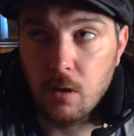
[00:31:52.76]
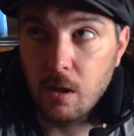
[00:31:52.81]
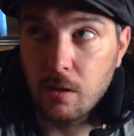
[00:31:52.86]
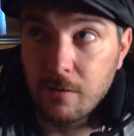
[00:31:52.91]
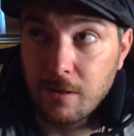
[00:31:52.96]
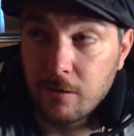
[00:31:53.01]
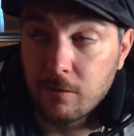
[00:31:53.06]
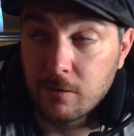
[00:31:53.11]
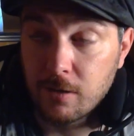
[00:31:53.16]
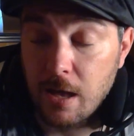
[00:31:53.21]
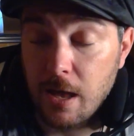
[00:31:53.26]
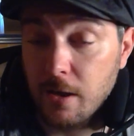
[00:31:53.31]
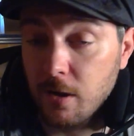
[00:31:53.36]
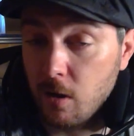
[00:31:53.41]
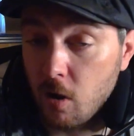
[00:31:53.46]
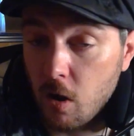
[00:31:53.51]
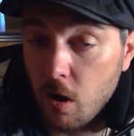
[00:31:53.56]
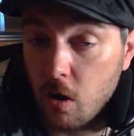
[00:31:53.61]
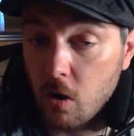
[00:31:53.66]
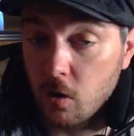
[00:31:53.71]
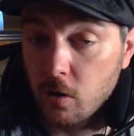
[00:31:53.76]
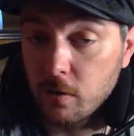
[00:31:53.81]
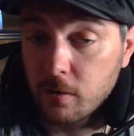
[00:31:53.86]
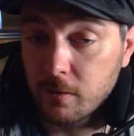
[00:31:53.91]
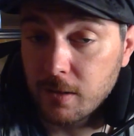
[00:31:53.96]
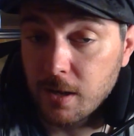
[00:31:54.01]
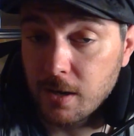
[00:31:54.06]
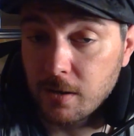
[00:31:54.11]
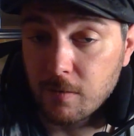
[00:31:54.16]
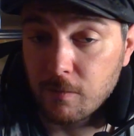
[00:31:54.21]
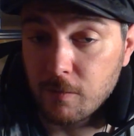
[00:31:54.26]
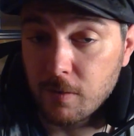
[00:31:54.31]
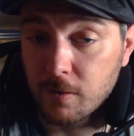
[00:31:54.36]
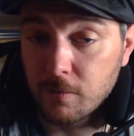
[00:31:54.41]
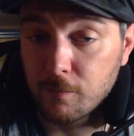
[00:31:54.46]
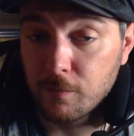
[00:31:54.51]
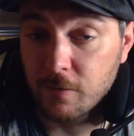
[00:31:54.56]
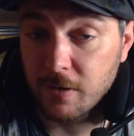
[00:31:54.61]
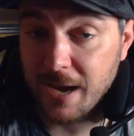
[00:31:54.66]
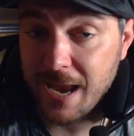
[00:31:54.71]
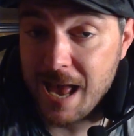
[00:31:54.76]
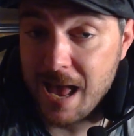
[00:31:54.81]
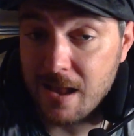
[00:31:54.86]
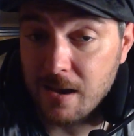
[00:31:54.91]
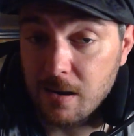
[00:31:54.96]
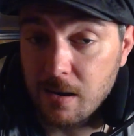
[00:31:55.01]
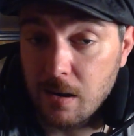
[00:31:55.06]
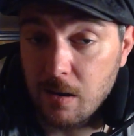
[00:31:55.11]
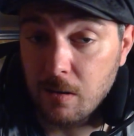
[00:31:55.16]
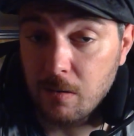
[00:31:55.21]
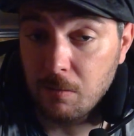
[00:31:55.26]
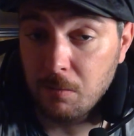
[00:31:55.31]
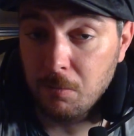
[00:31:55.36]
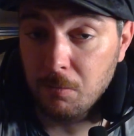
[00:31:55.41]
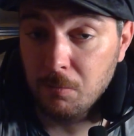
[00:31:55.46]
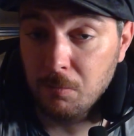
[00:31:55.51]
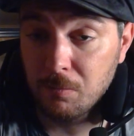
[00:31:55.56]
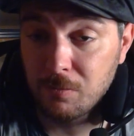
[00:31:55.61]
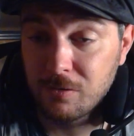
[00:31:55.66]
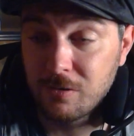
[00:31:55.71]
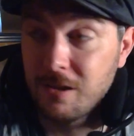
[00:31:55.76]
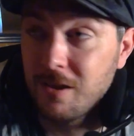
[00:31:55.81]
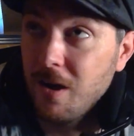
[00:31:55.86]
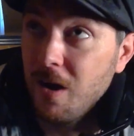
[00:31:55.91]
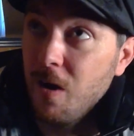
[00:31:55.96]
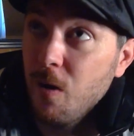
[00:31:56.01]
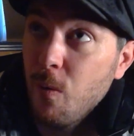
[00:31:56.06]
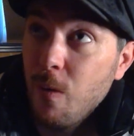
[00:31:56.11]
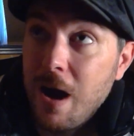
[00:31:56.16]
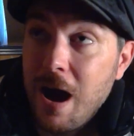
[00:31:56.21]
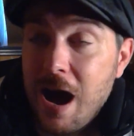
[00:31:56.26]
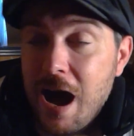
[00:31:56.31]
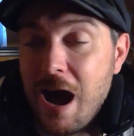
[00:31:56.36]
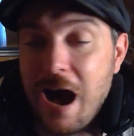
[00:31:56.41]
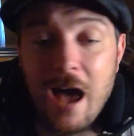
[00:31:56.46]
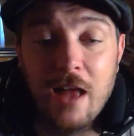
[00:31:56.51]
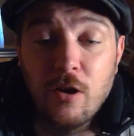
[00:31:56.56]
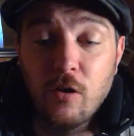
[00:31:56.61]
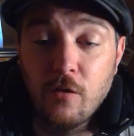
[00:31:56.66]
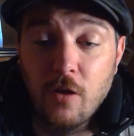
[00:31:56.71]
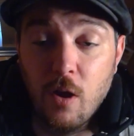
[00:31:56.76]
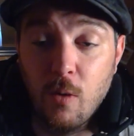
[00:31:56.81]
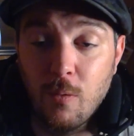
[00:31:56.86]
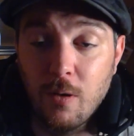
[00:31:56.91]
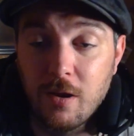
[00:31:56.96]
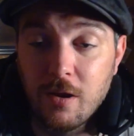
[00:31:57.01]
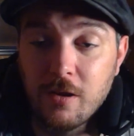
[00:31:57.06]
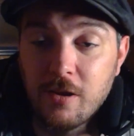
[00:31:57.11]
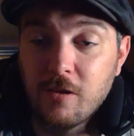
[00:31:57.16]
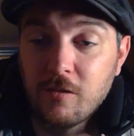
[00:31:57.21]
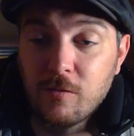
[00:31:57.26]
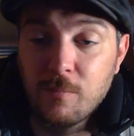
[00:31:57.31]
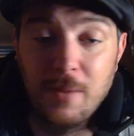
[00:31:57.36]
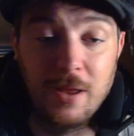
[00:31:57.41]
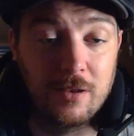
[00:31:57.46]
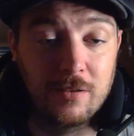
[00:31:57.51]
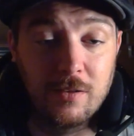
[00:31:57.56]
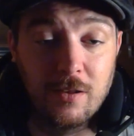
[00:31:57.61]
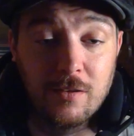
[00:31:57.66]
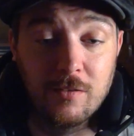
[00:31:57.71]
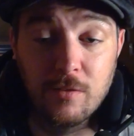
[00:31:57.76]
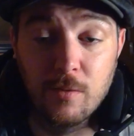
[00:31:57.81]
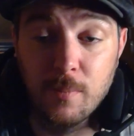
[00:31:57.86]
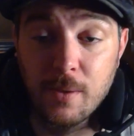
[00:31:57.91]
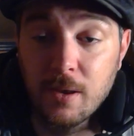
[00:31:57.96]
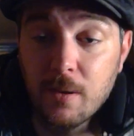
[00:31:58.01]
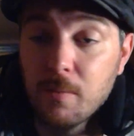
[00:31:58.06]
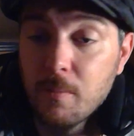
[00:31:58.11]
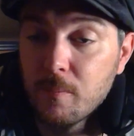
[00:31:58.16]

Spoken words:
That's kind of a hard thing to fucking forget. So I don't know. It doesn't make sense to me.